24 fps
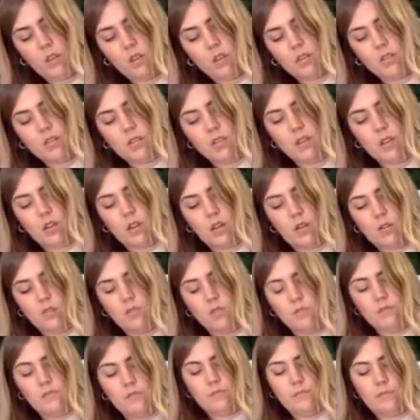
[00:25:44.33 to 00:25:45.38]

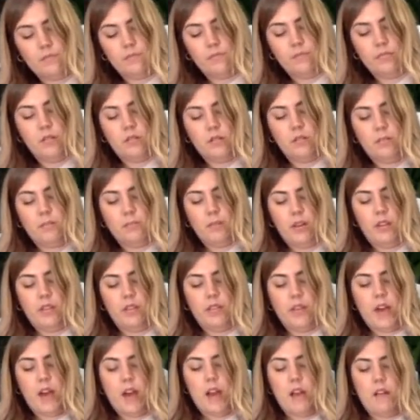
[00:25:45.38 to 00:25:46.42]
So put
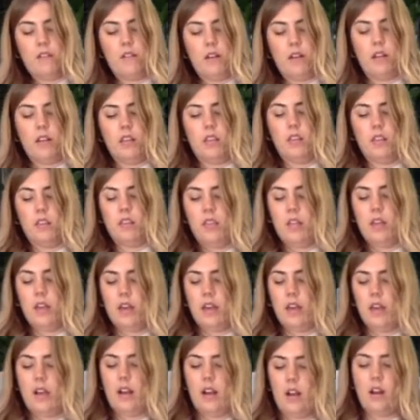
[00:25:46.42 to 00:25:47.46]
that right
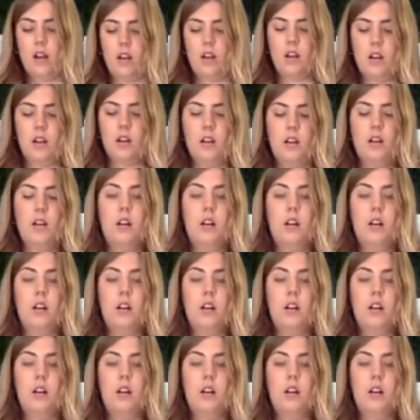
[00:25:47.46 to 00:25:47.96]
there.